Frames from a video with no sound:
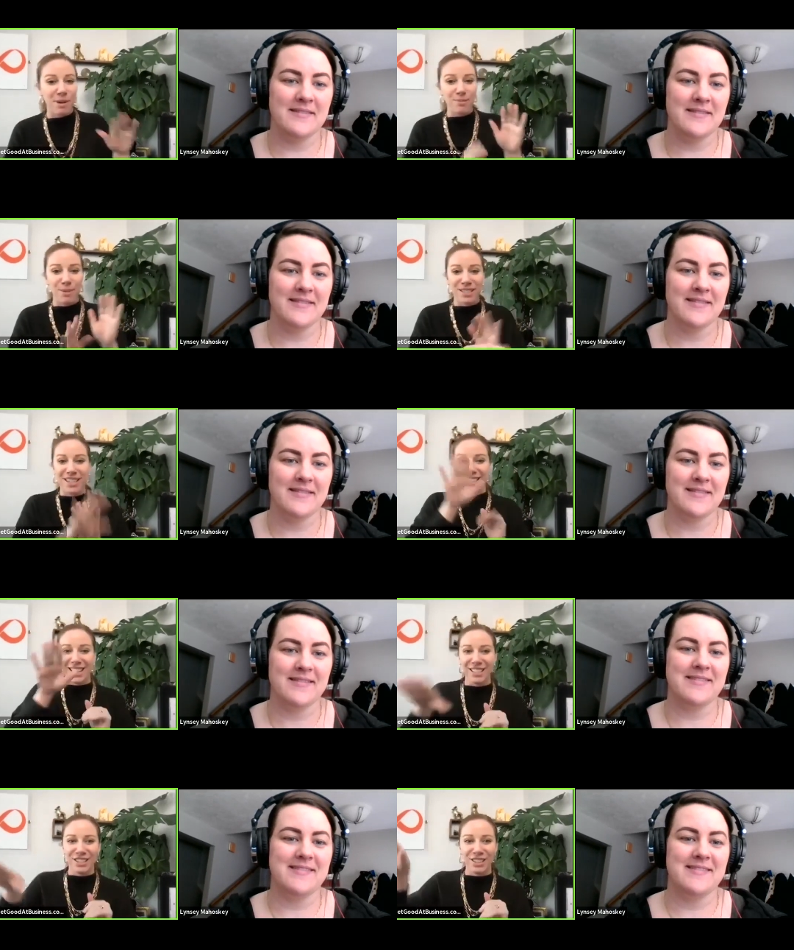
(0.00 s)
Speaker 1: business.
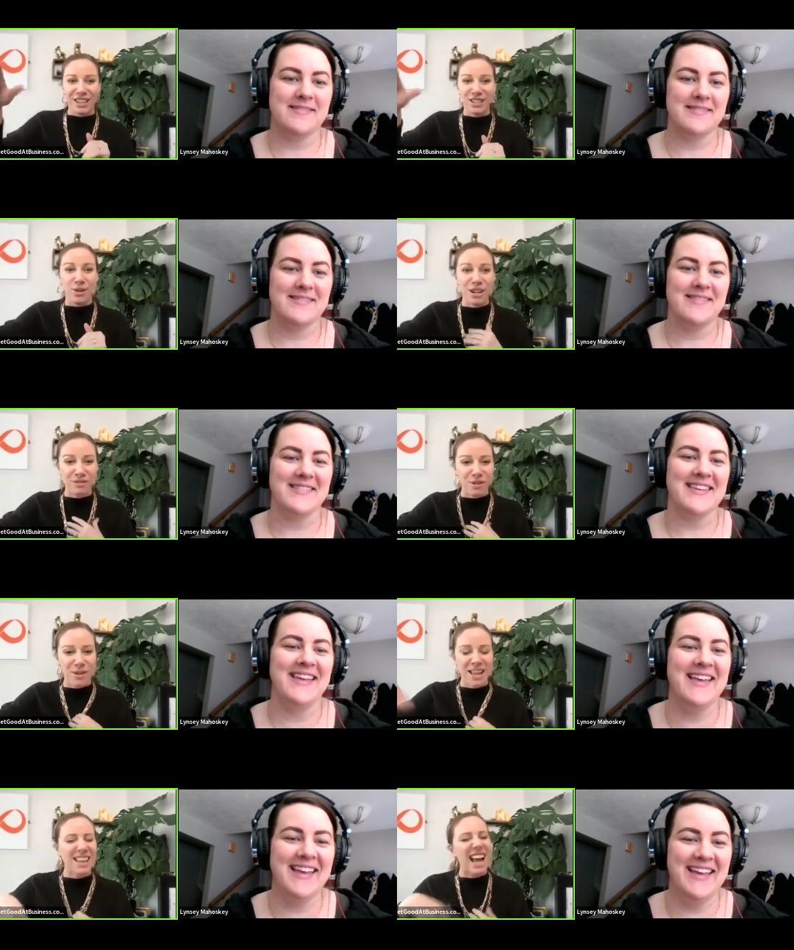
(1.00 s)
Let's, let's go a different way.
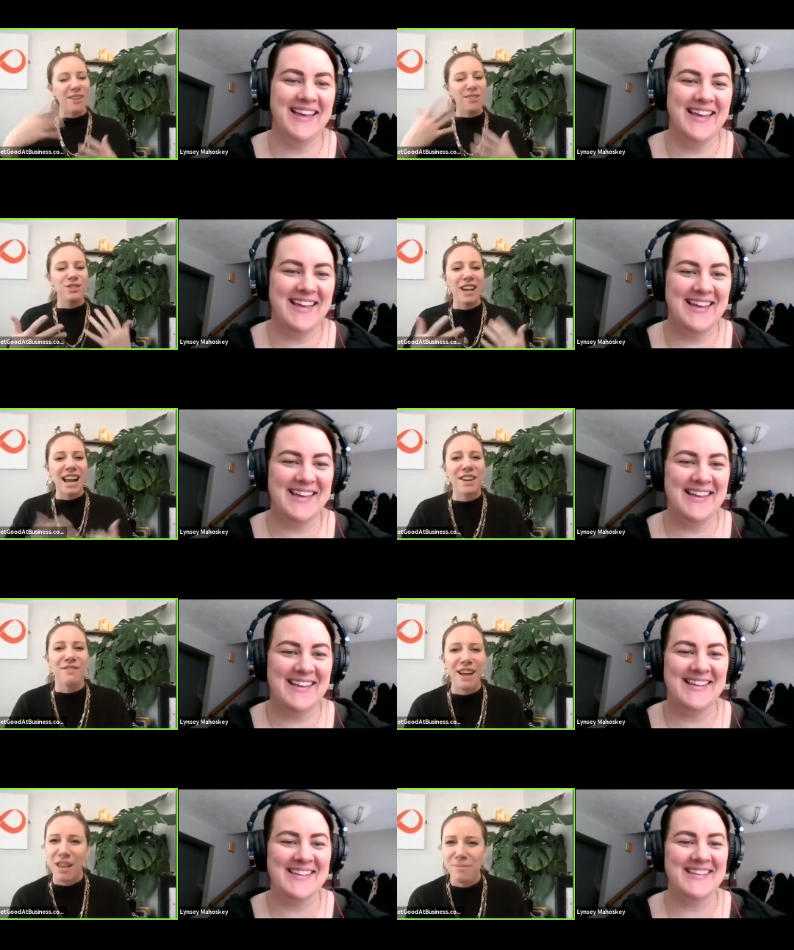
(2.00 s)
Like how has your nine to
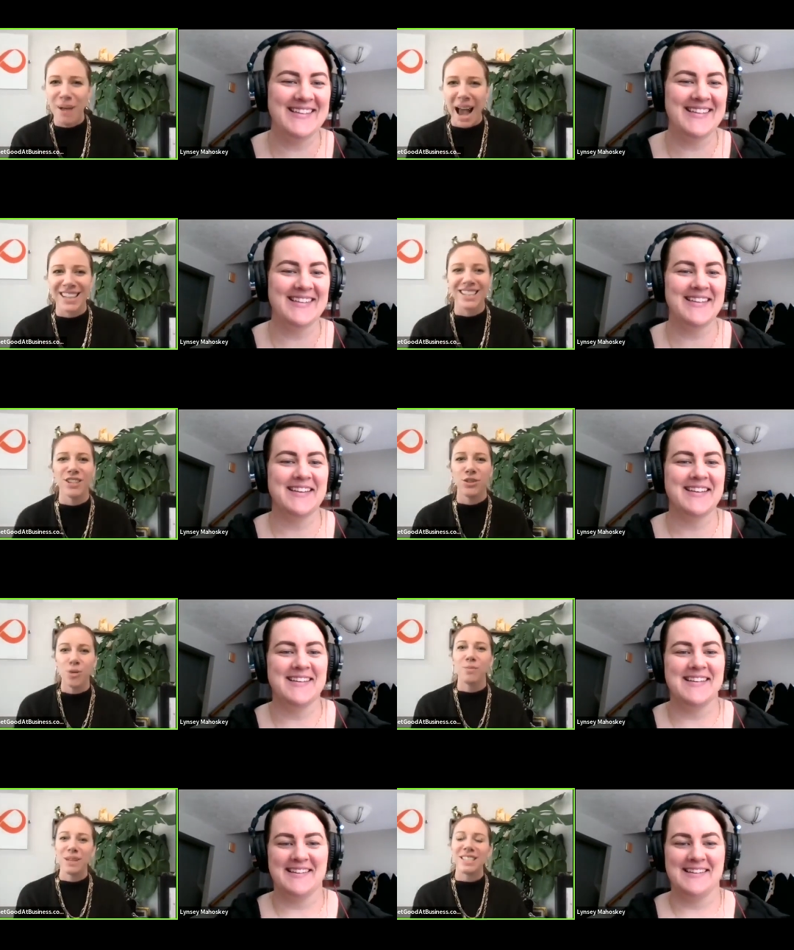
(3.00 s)
five impacted your
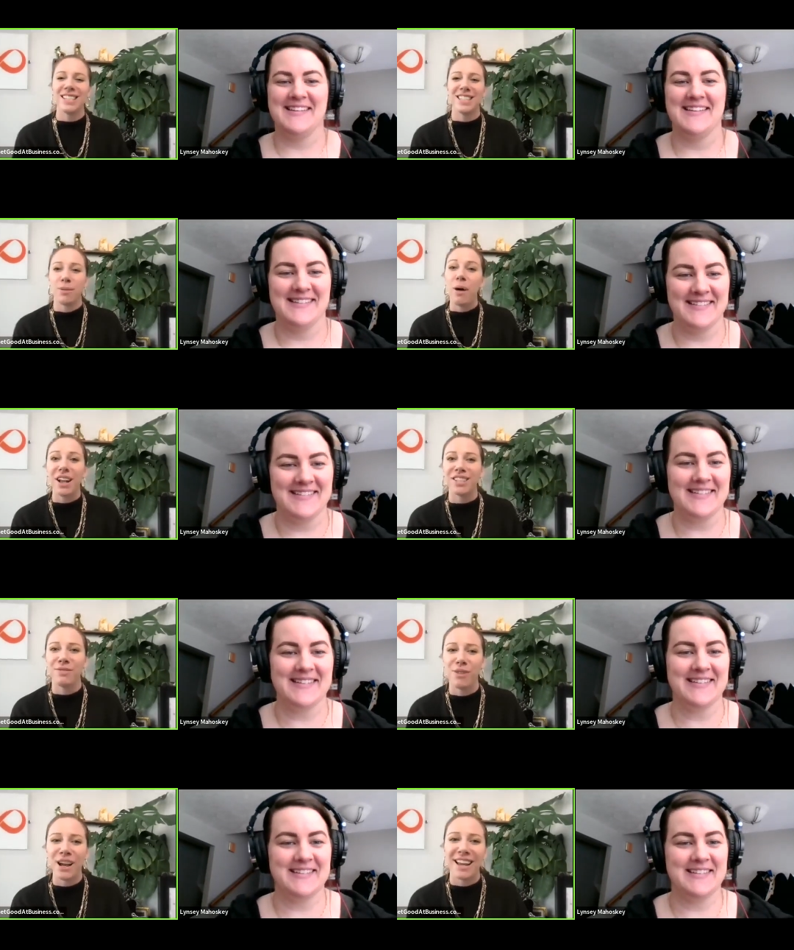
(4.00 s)
business in a positive
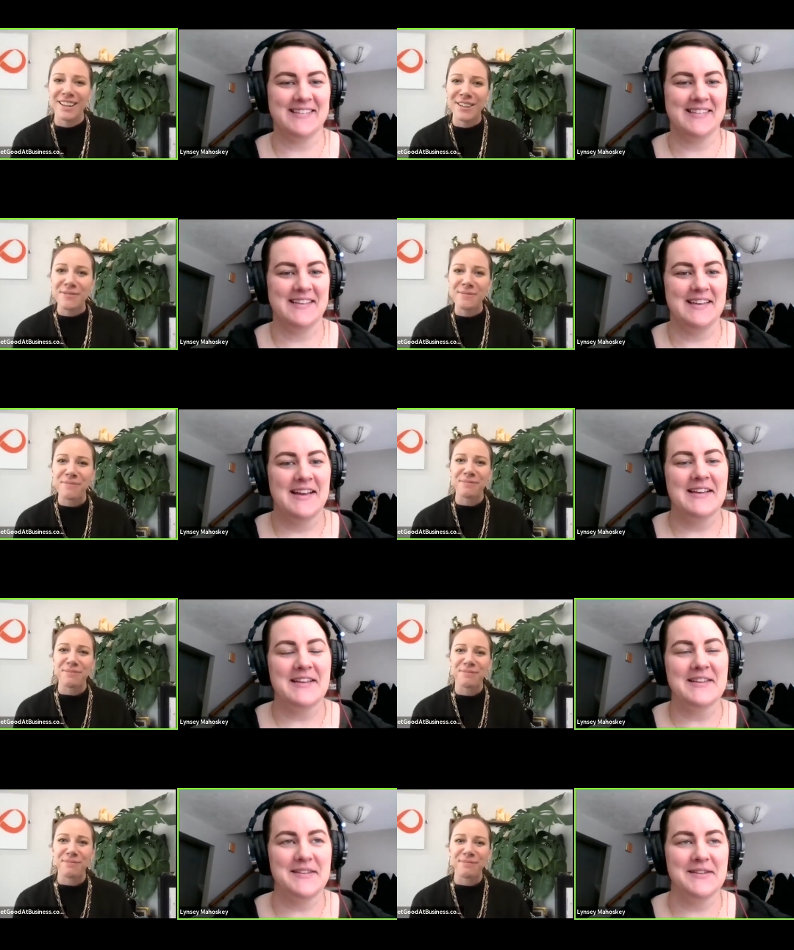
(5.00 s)
way?
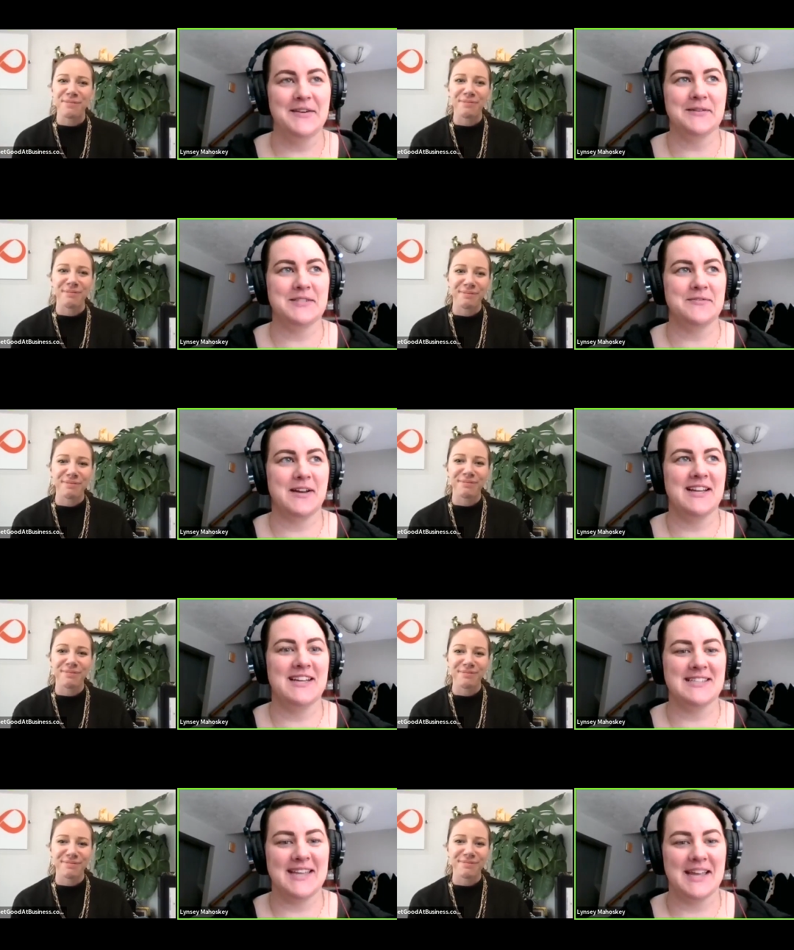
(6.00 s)
You
Speaker 2: know, it's funny
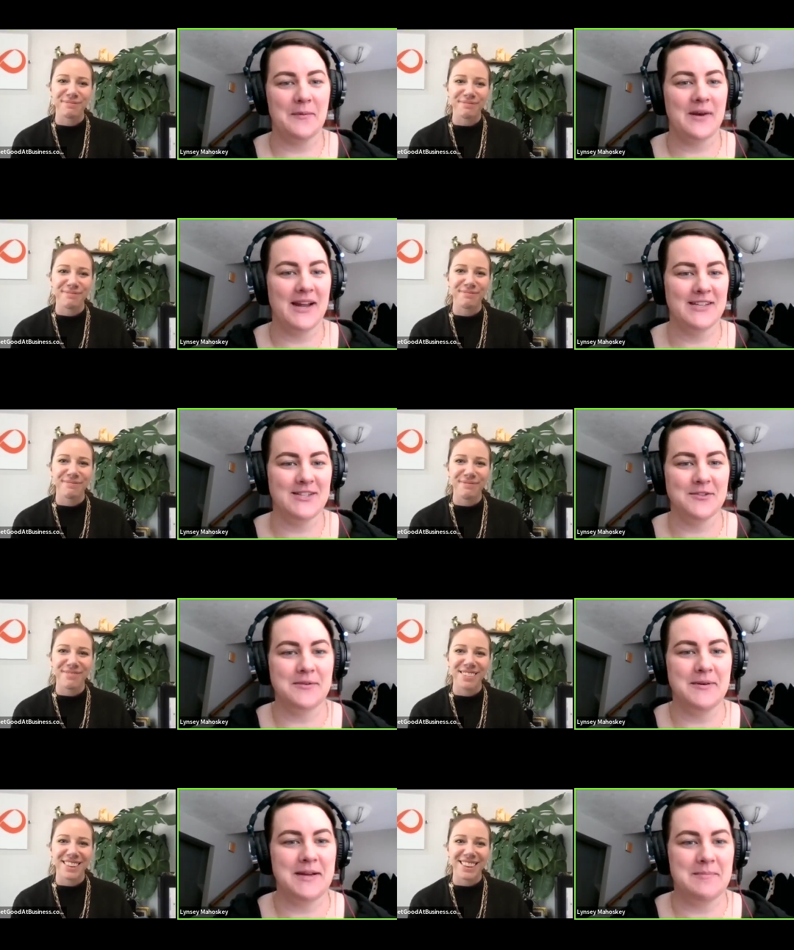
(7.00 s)
because like what I
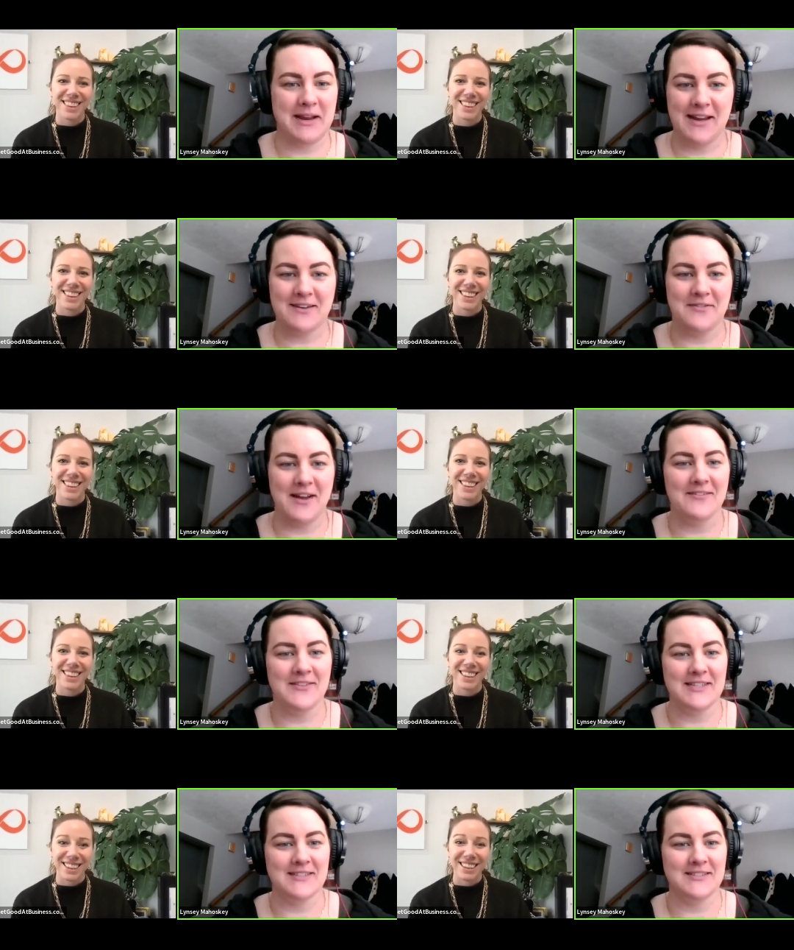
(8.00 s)
do in my nine to five
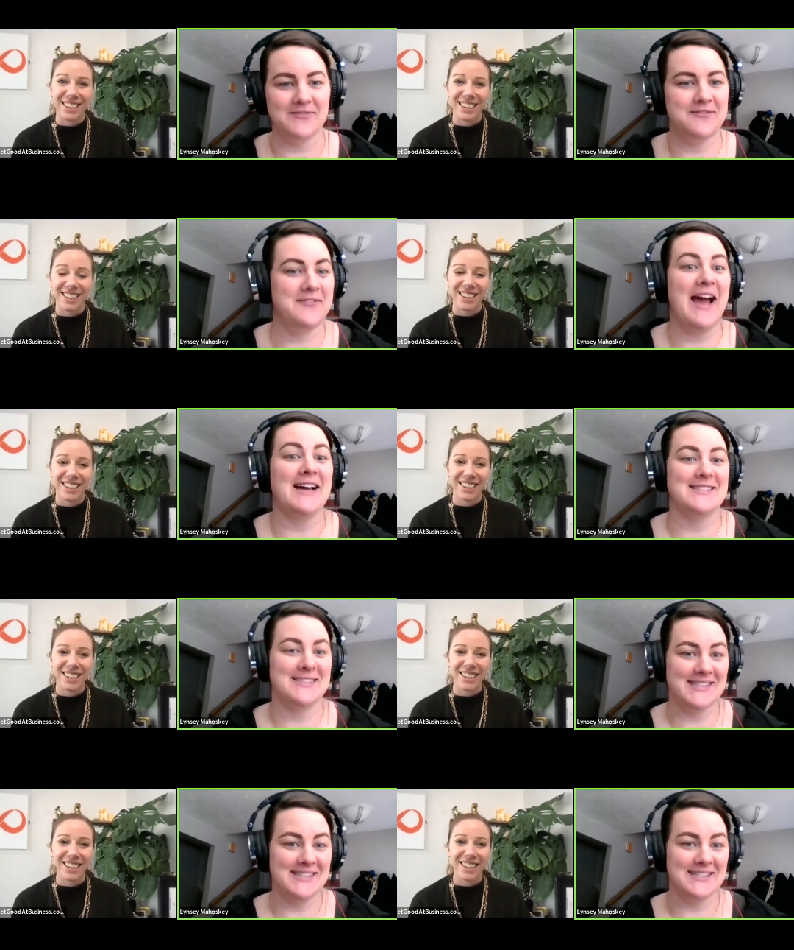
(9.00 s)
is
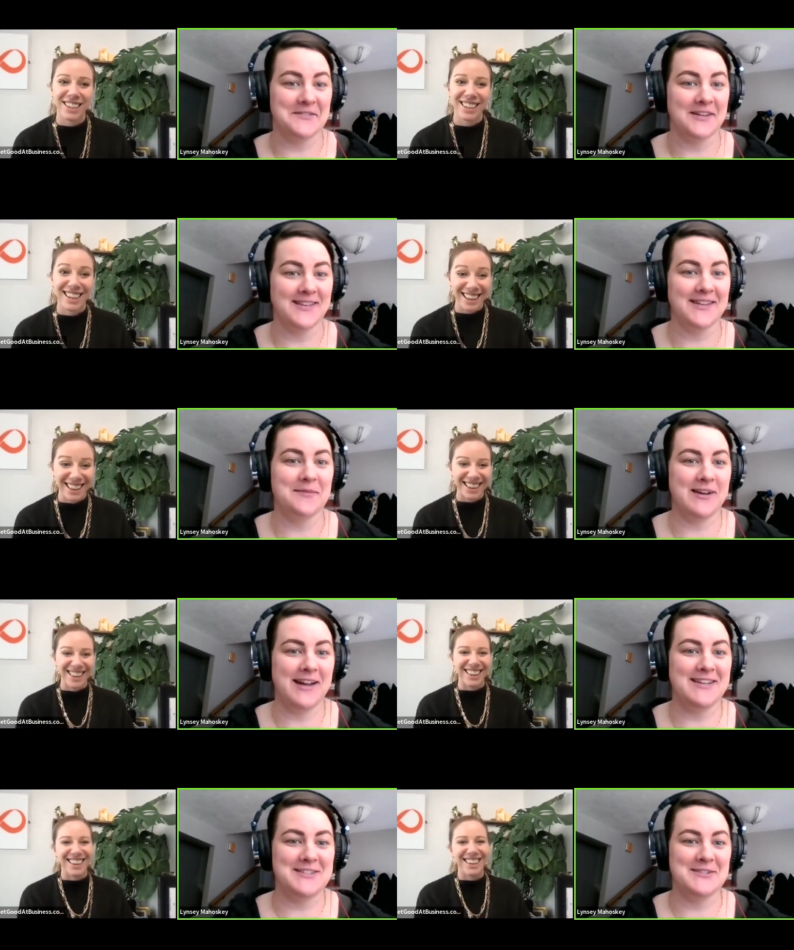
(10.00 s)
vastly different than what
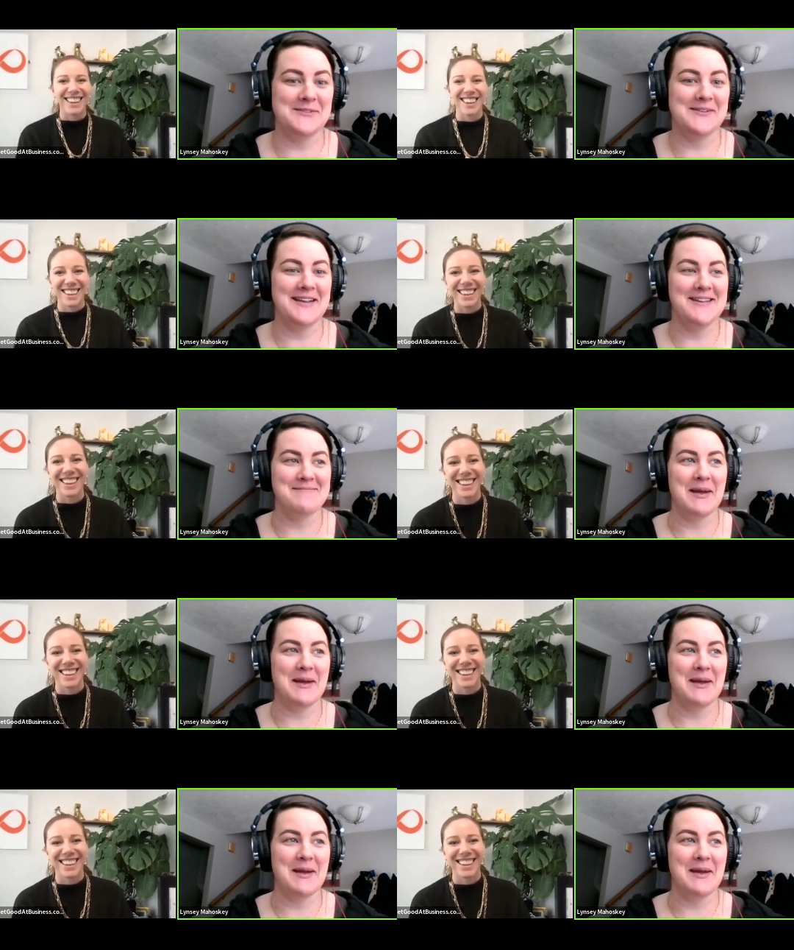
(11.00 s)
I do in my